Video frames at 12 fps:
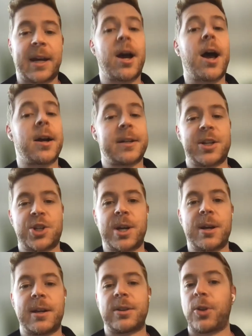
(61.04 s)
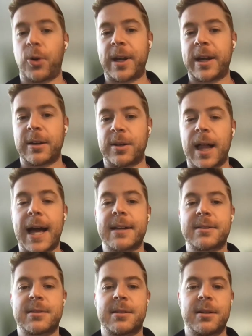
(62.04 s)
my cognition and learning
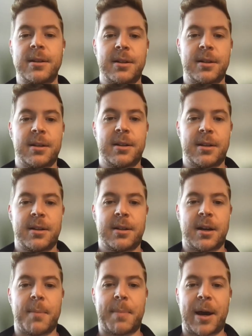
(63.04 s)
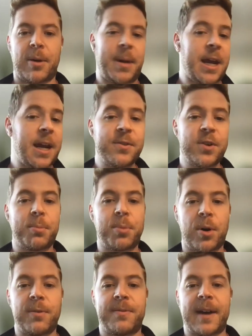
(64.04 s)
class about behavioral
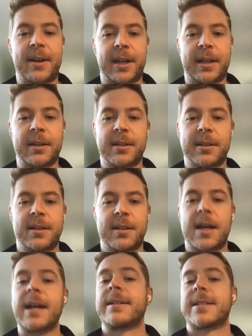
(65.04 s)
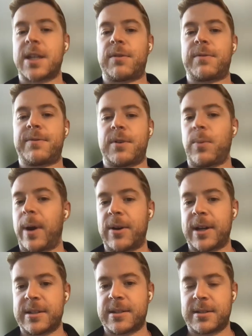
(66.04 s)
profiling and
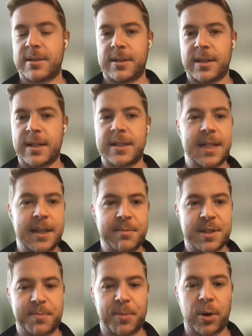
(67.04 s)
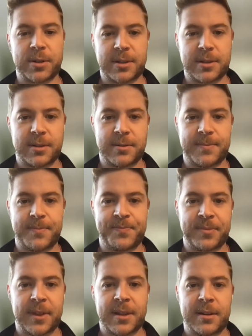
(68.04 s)
self-awareness in team sports.
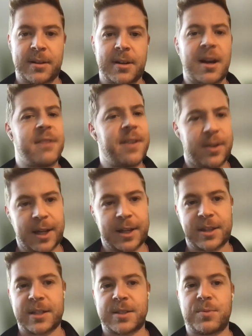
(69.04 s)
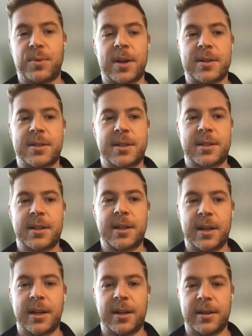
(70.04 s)
I felt like this was
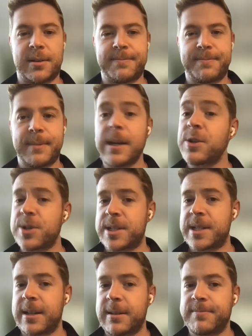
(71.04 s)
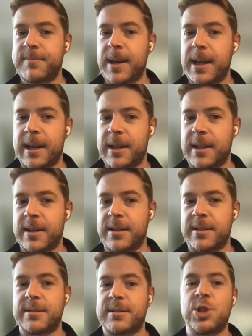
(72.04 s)
an interesting
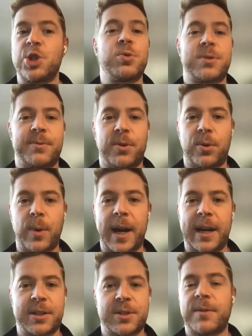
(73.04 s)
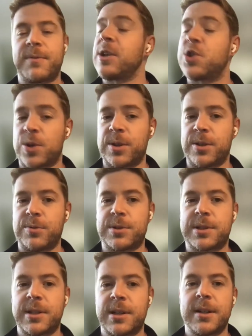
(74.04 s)
and useful way to sort of
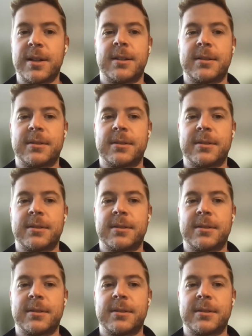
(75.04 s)
introduce